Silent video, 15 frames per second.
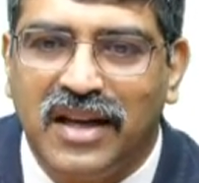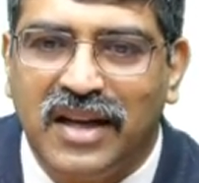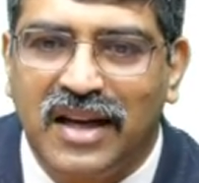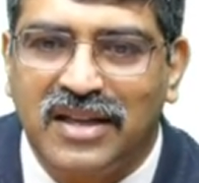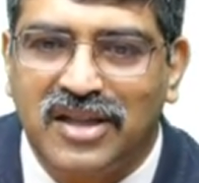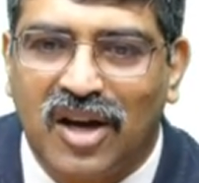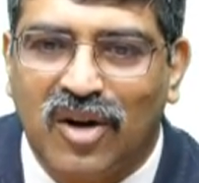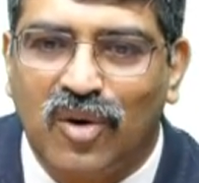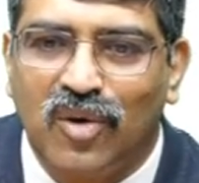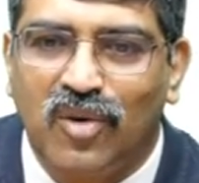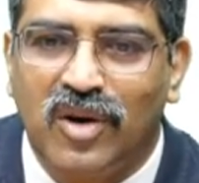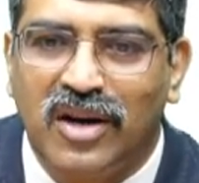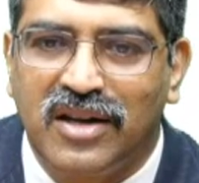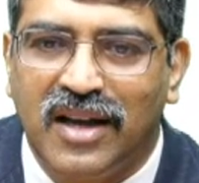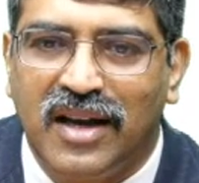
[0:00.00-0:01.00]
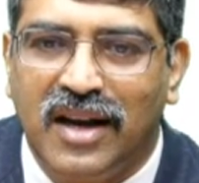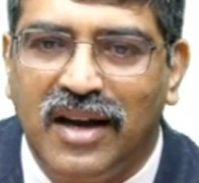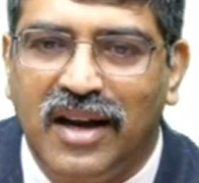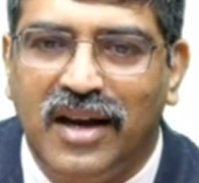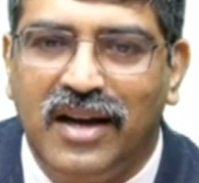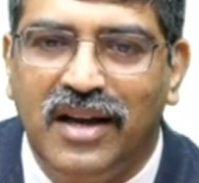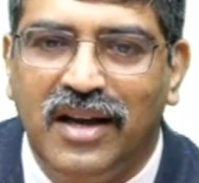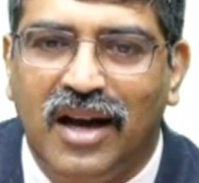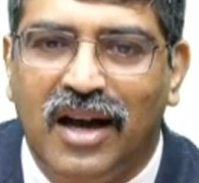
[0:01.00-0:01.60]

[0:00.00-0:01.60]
He has occluded the LAD,